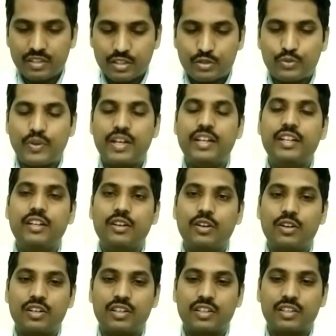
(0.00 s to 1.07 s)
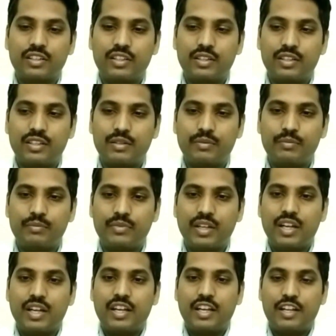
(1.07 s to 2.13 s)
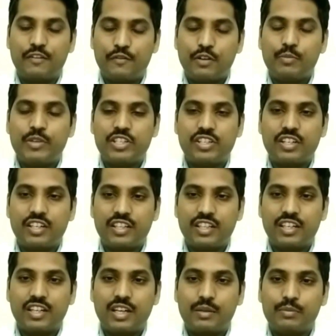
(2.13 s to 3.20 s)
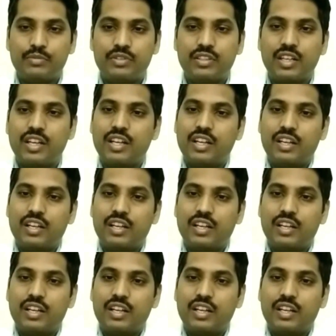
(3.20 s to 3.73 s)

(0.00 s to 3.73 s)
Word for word: the swelling or the inflammation in the gums